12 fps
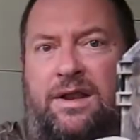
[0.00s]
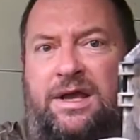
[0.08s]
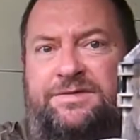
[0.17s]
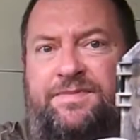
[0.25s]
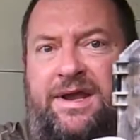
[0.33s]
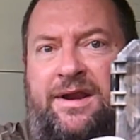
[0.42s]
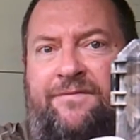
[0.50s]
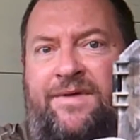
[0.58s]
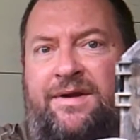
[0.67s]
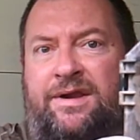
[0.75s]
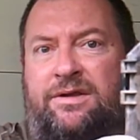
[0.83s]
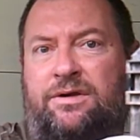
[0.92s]
as being a
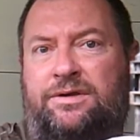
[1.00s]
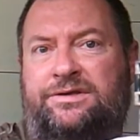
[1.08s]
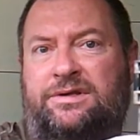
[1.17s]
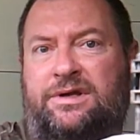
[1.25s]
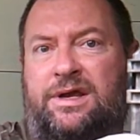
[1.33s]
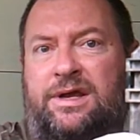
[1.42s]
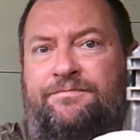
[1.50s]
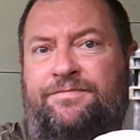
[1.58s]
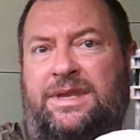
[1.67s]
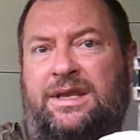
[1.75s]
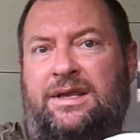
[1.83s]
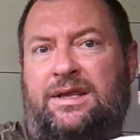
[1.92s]
very good
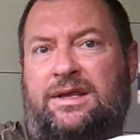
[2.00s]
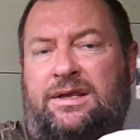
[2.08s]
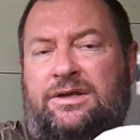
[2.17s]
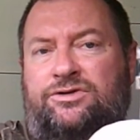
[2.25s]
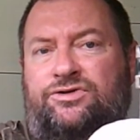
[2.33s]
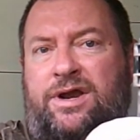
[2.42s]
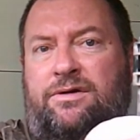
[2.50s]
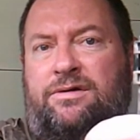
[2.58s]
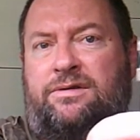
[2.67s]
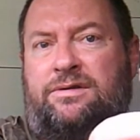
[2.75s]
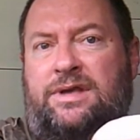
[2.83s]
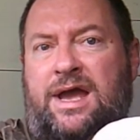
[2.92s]
trail
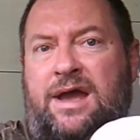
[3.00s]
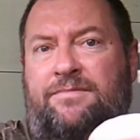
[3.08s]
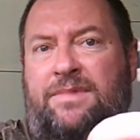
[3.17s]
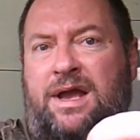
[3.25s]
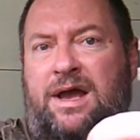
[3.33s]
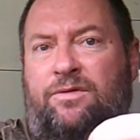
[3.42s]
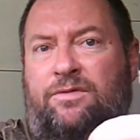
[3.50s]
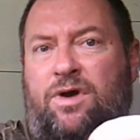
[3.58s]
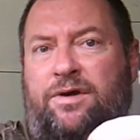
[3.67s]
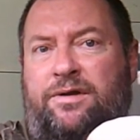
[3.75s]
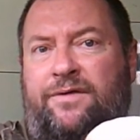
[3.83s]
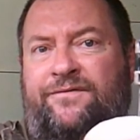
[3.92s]
cam and
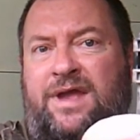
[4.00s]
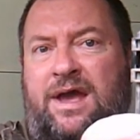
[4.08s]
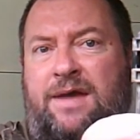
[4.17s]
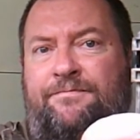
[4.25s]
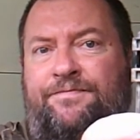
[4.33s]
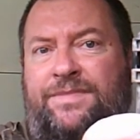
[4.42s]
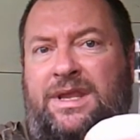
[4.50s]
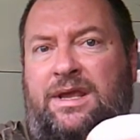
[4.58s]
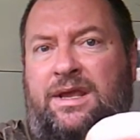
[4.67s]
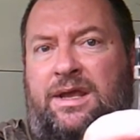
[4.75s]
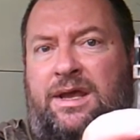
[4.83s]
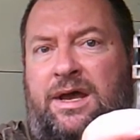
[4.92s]
wildlife cam.
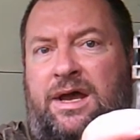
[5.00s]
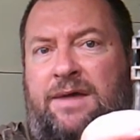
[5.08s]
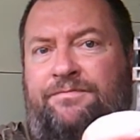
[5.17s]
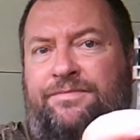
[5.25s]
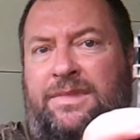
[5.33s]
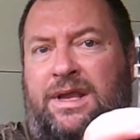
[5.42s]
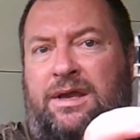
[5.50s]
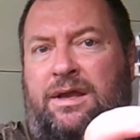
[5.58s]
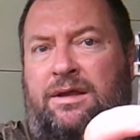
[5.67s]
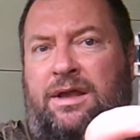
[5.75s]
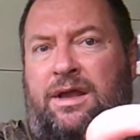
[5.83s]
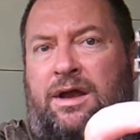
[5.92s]
I
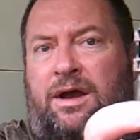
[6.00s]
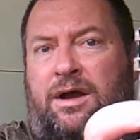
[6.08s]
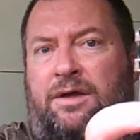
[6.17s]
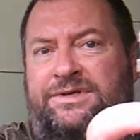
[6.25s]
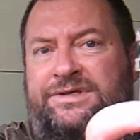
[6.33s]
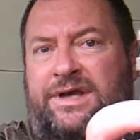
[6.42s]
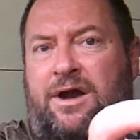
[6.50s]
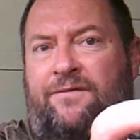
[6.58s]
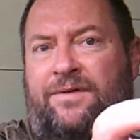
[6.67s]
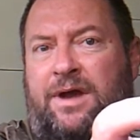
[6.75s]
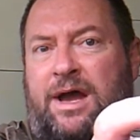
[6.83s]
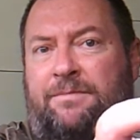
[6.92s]
myself
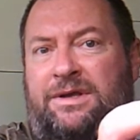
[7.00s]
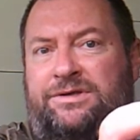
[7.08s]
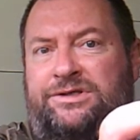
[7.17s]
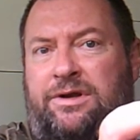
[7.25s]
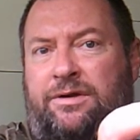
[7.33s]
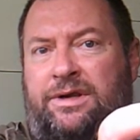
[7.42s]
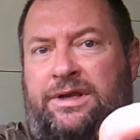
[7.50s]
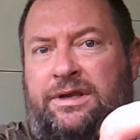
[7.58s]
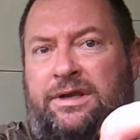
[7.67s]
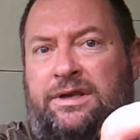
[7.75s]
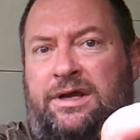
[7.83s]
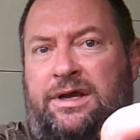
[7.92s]
am
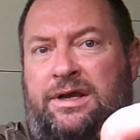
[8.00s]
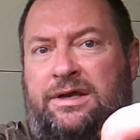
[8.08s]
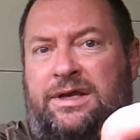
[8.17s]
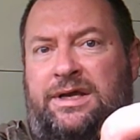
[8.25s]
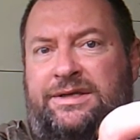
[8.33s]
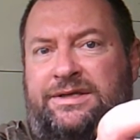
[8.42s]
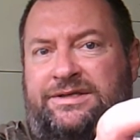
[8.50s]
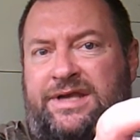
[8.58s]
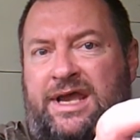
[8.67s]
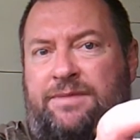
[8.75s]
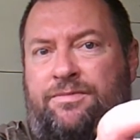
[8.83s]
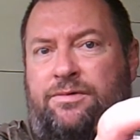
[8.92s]
slightly
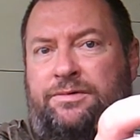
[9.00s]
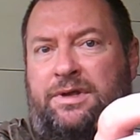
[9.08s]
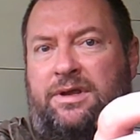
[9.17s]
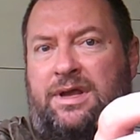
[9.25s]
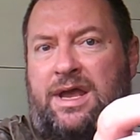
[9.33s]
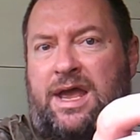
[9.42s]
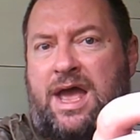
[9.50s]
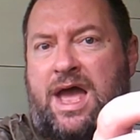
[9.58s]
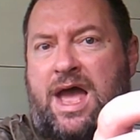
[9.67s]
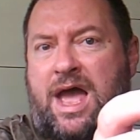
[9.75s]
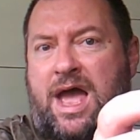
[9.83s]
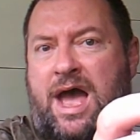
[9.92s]
disabled,
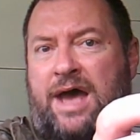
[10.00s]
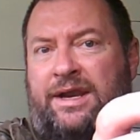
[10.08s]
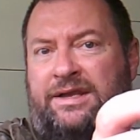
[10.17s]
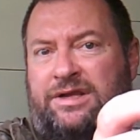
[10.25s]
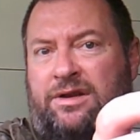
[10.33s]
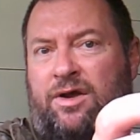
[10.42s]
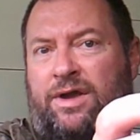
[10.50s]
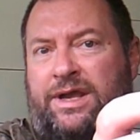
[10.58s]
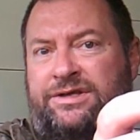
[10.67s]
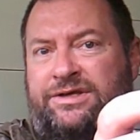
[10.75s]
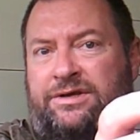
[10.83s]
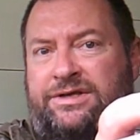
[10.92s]
and it's a lot
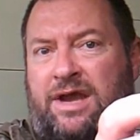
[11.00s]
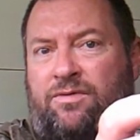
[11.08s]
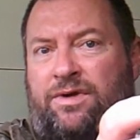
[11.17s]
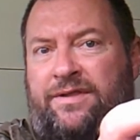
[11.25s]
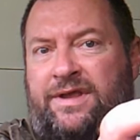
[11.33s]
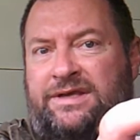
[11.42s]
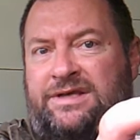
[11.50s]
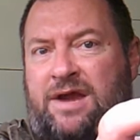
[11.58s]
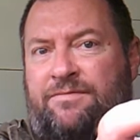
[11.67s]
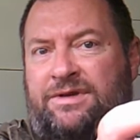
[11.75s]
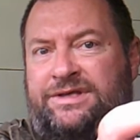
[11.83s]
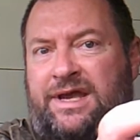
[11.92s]
easier to get one of these
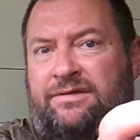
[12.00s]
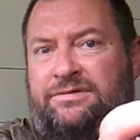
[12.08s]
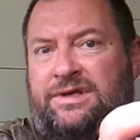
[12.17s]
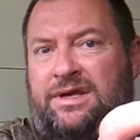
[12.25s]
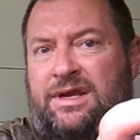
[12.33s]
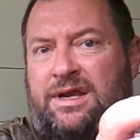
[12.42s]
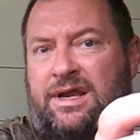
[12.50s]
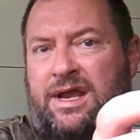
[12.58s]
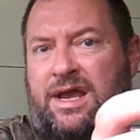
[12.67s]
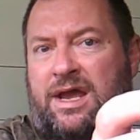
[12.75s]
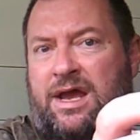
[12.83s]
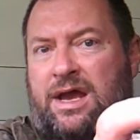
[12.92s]
cameras out
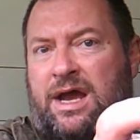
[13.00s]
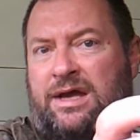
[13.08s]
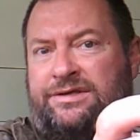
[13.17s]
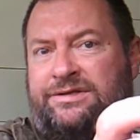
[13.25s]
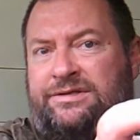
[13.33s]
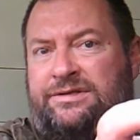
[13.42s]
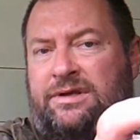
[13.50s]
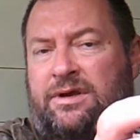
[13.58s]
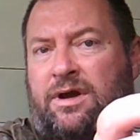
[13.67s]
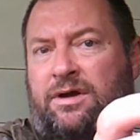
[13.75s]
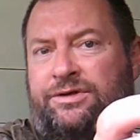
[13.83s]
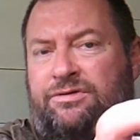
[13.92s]
as
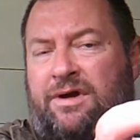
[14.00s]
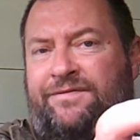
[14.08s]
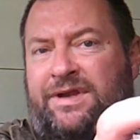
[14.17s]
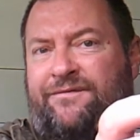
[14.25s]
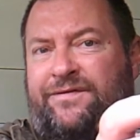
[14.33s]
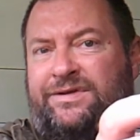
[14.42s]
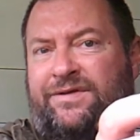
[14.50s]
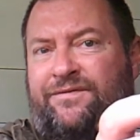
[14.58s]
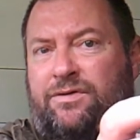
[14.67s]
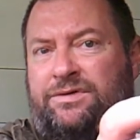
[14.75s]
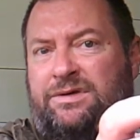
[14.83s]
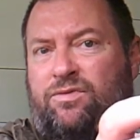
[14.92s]
I do have
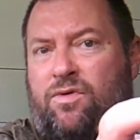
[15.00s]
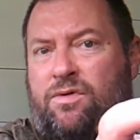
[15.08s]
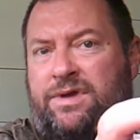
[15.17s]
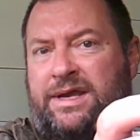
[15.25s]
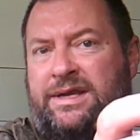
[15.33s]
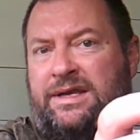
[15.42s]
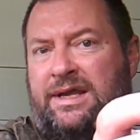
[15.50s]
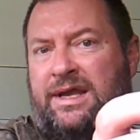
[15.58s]
difficulty walking.